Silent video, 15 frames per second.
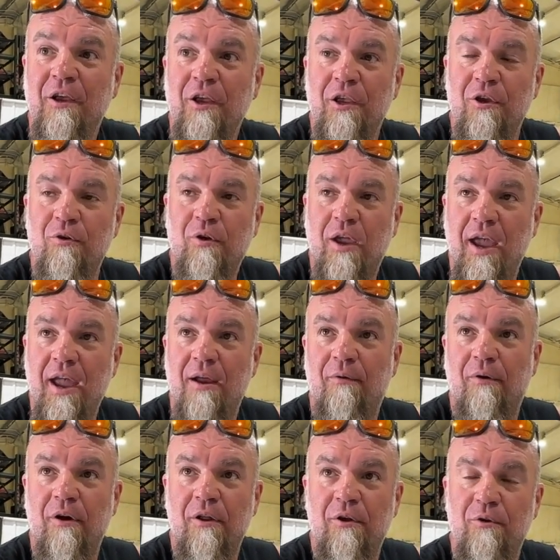you can't
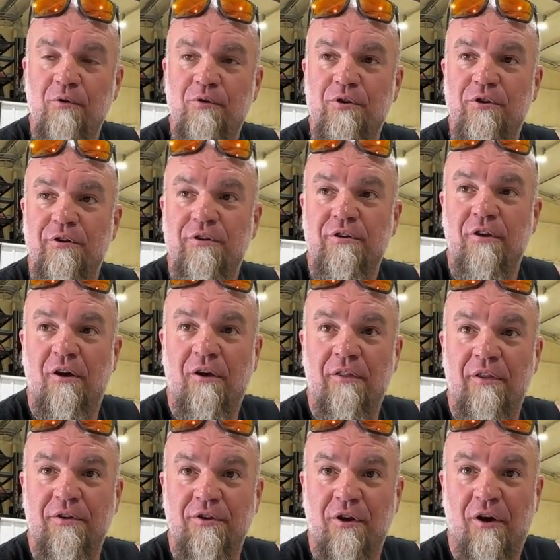run Hoosiers on
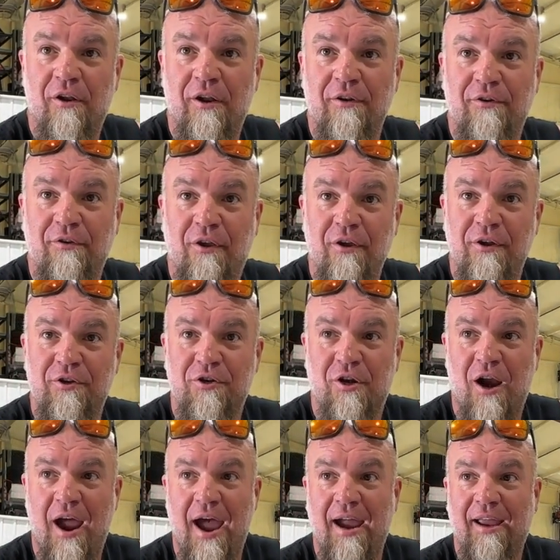a good
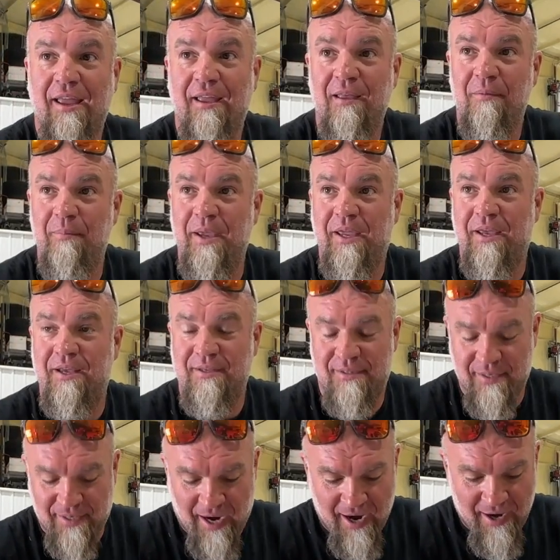track because the
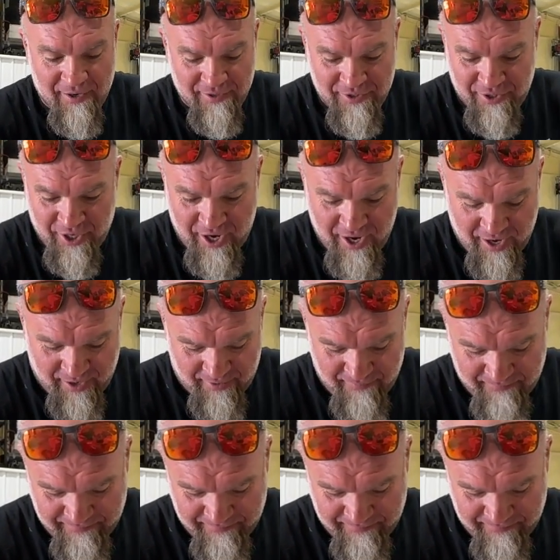tires shake,